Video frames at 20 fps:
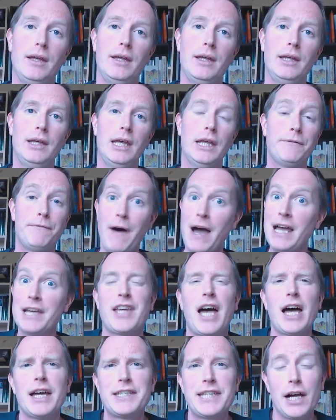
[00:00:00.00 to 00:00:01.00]
In fact,
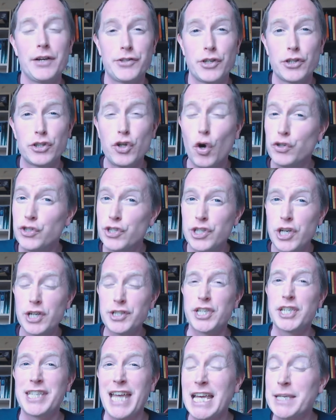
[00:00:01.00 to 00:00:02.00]
Isaiah tells us God's
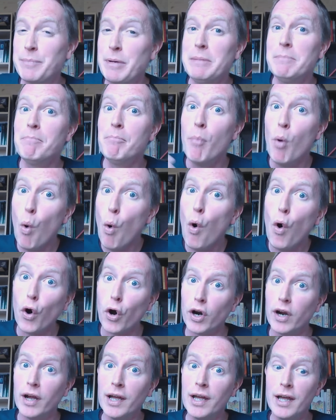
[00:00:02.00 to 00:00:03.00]
justice has been
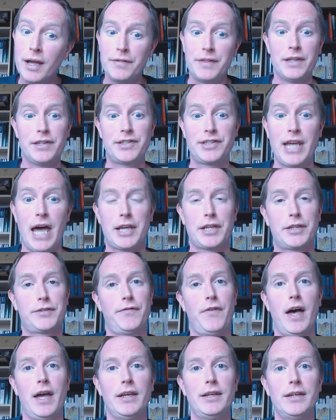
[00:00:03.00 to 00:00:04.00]
more than
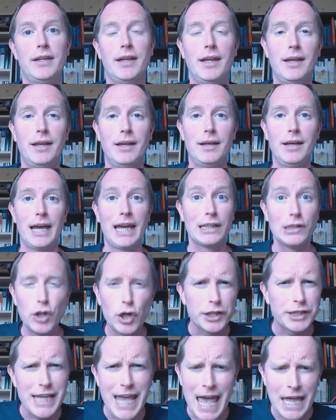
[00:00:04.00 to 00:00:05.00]
satisfied. Again, look
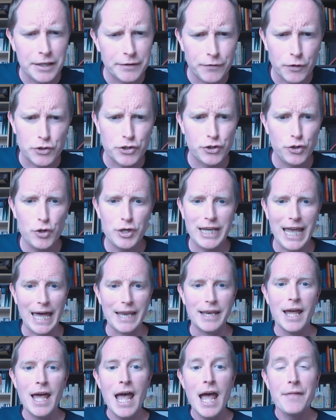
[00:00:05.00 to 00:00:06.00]
at the end of verse 2 again.
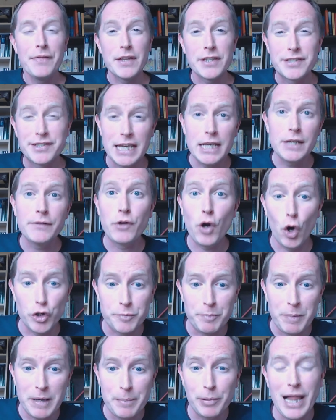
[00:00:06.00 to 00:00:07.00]
The sin of God's
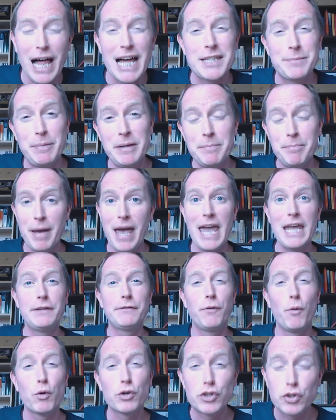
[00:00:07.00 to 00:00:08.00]
people has been paid
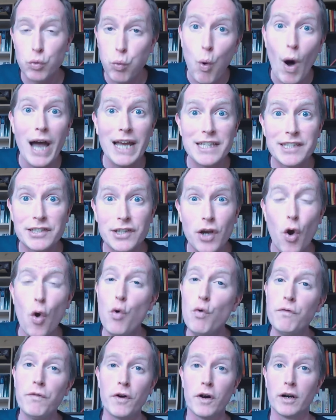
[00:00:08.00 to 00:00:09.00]
for twice
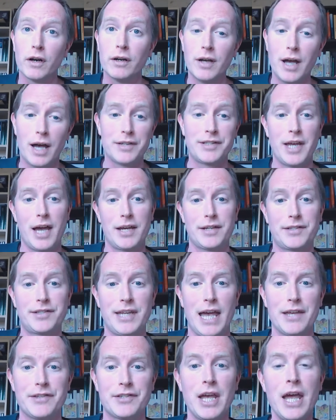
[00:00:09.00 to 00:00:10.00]
over, Isaiah
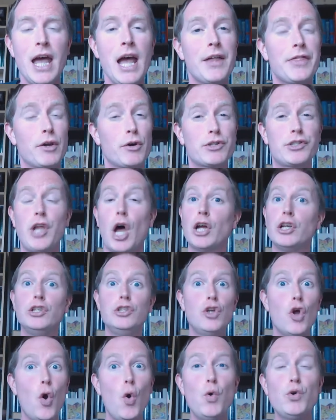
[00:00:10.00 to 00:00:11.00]
says. There is now
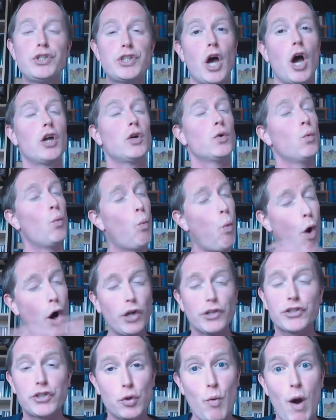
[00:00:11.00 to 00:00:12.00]
no doubt
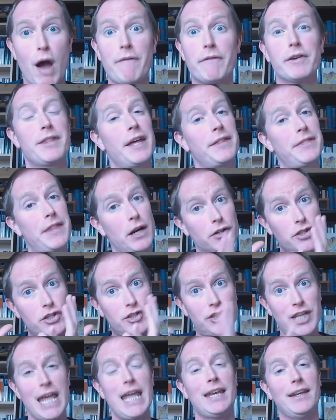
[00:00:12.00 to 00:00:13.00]
whatsoever that their
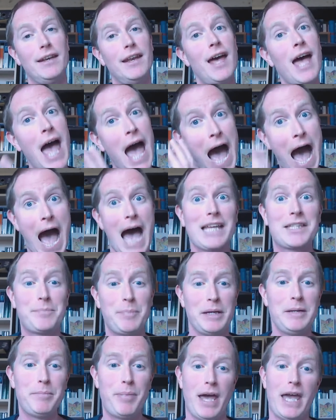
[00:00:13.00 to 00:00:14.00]
sin has
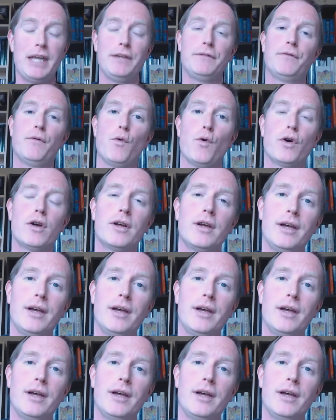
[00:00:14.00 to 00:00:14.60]
been paid for.